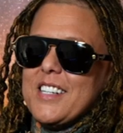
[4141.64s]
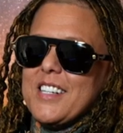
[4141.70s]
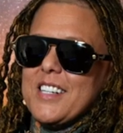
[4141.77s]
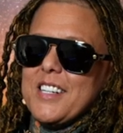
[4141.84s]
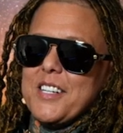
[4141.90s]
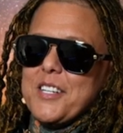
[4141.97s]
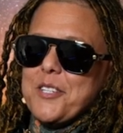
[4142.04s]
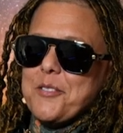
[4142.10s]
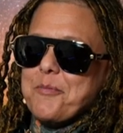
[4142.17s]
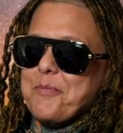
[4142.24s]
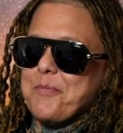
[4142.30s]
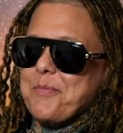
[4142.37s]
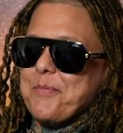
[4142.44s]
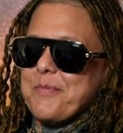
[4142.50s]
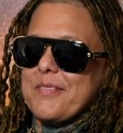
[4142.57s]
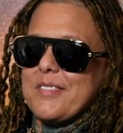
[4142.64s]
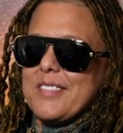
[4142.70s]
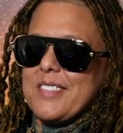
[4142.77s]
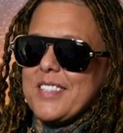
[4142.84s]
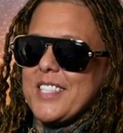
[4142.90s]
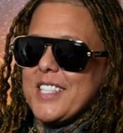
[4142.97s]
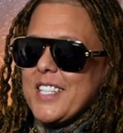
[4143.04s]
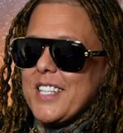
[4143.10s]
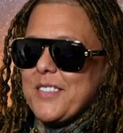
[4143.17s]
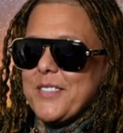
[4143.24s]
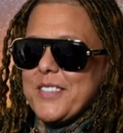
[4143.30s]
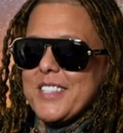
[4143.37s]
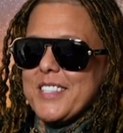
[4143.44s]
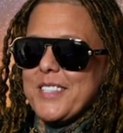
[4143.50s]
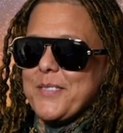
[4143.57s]
um, shit,
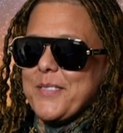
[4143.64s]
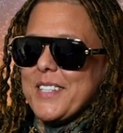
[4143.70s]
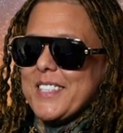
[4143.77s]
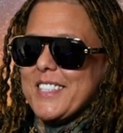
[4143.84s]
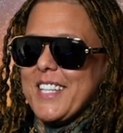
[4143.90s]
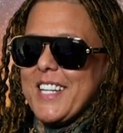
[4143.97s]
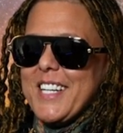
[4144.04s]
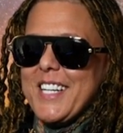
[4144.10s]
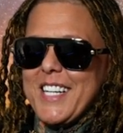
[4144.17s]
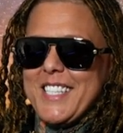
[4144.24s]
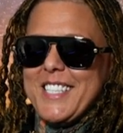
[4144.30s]
what did I say?